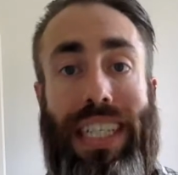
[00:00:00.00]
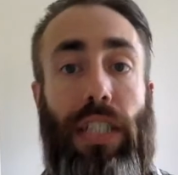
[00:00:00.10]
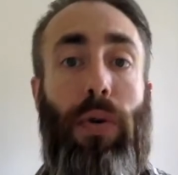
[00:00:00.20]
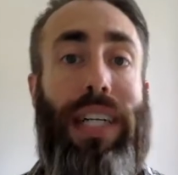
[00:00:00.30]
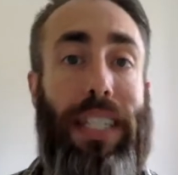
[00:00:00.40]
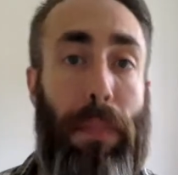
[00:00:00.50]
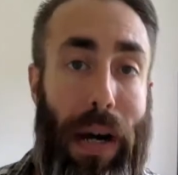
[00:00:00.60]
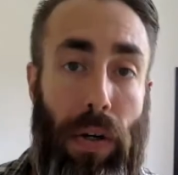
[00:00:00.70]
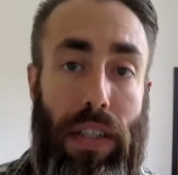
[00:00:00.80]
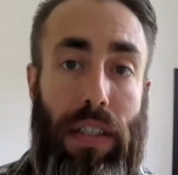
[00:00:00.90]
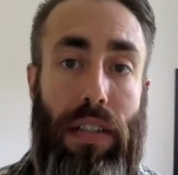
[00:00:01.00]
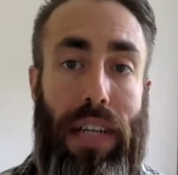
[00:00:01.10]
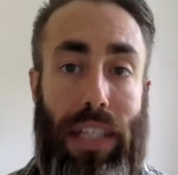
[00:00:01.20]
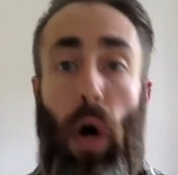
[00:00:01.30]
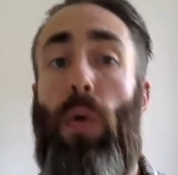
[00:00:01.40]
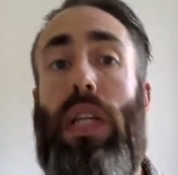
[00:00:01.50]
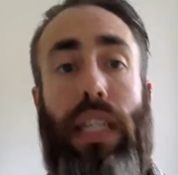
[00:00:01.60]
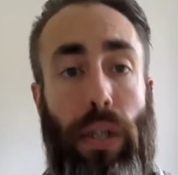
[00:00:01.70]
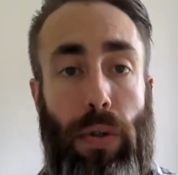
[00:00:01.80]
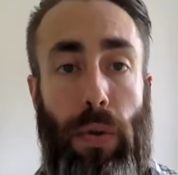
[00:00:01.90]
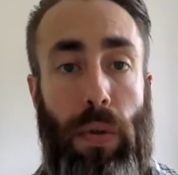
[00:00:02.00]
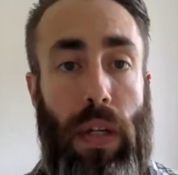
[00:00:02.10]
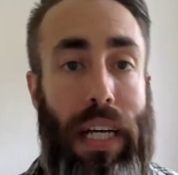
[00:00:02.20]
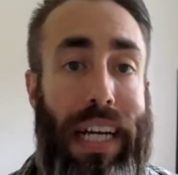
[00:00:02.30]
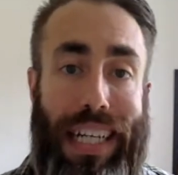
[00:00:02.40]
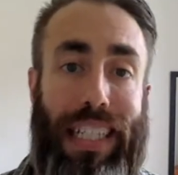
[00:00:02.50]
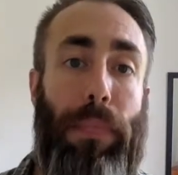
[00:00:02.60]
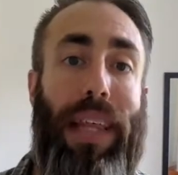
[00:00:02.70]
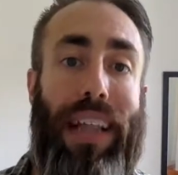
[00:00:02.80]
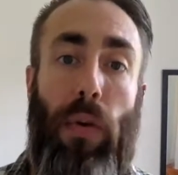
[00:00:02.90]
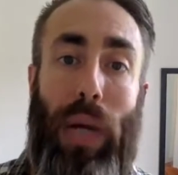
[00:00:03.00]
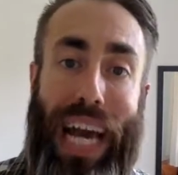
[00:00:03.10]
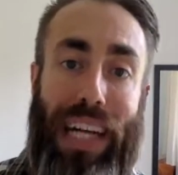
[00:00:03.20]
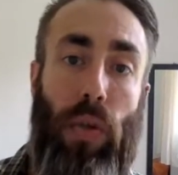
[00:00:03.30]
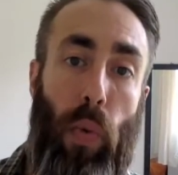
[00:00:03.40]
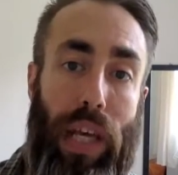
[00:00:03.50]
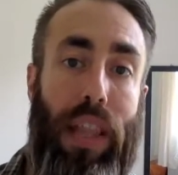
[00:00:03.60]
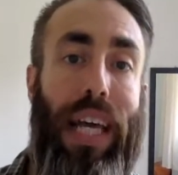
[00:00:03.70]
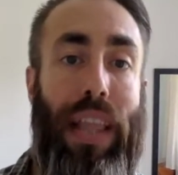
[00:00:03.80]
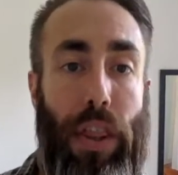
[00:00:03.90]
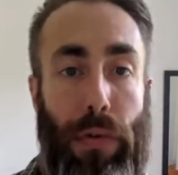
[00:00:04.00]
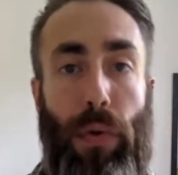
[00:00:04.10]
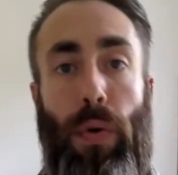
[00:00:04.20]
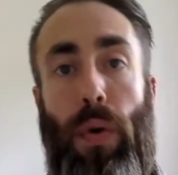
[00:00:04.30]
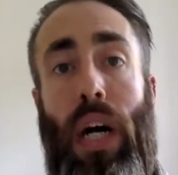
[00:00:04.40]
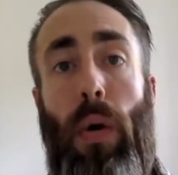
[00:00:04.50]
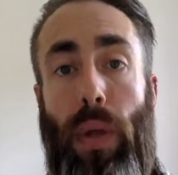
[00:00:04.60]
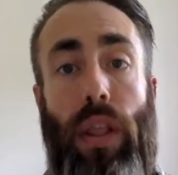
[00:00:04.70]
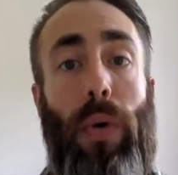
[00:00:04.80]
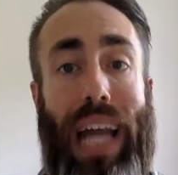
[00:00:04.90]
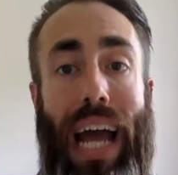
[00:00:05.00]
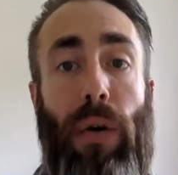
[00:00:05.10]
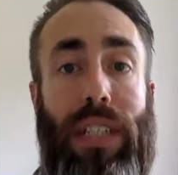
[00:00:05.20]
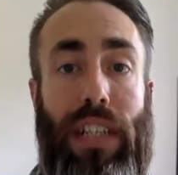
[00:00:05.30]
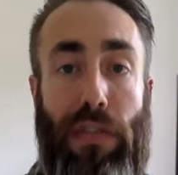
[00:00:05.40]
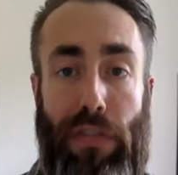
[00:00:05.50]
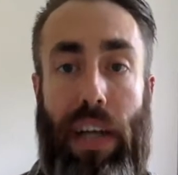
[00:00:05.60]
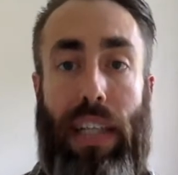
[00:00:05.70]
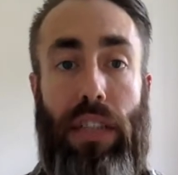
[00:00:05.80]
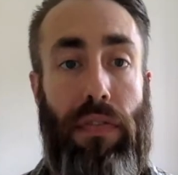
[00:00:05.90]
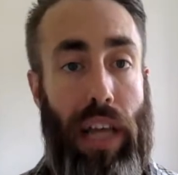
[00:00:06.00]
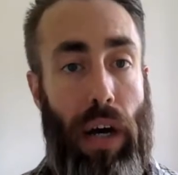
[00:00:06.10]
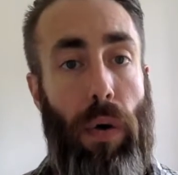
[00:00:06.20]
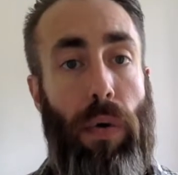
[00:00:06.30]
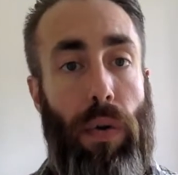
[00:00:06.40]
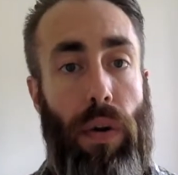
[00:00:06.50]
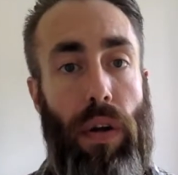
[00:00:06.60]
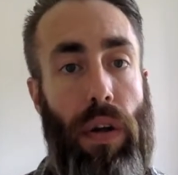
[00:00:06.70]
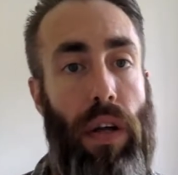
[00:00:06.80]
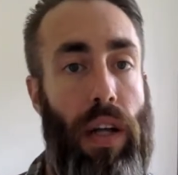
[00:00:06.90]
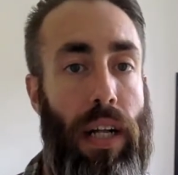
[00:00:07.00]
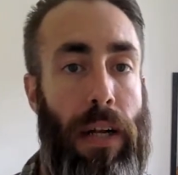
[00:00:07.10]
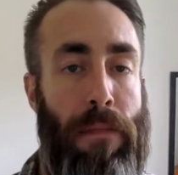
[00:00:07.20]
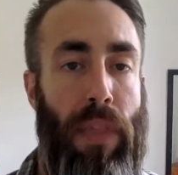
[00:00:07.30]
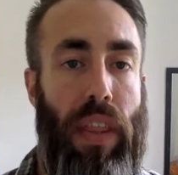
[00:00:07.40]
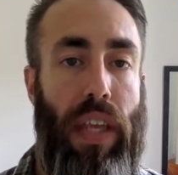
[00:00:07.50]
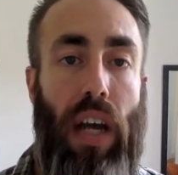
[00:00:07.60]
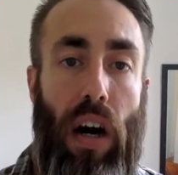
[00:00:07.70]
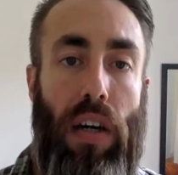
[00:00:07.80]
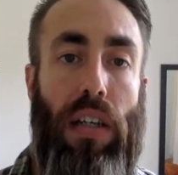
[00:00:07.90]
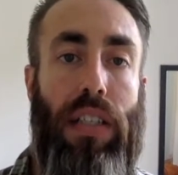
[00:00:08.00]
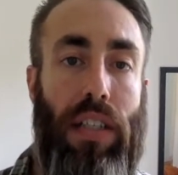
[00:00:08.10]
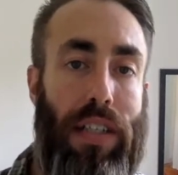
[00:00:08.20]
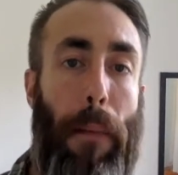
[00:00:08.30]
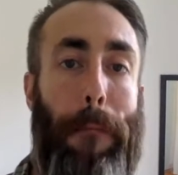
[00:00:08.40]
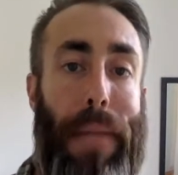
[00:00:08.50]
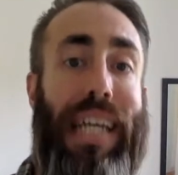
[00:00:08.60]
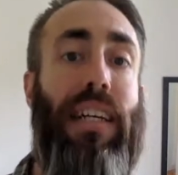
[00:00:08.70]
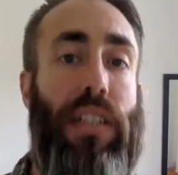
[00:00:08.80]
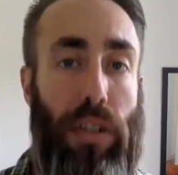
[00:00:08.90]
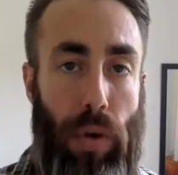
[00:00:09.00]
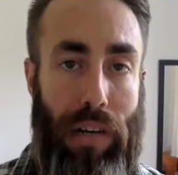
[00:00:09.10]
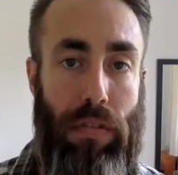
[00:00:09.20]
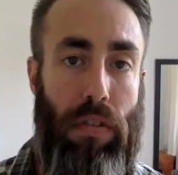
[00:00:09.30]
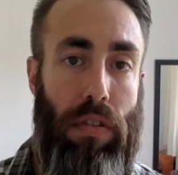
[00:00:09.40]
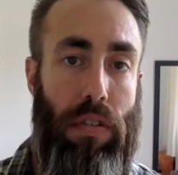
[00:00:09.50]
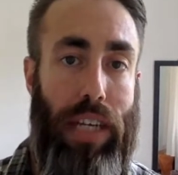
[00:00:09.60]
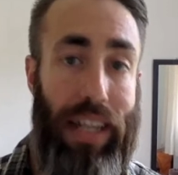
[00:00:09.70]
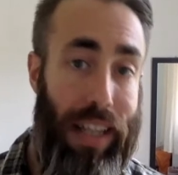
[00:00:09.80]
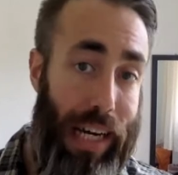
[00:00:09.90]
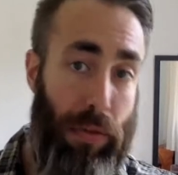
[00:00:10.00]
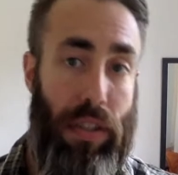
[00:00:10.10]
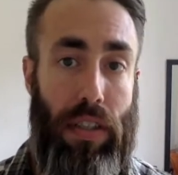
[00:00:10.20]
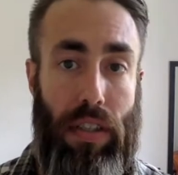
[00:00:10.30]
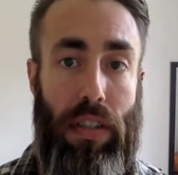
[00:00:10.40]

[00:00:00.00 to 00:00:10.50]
as transparent, as wholly neutral, as something that we act with and through with no inherent effect of their own. The car doesn't make us travel, it allows it.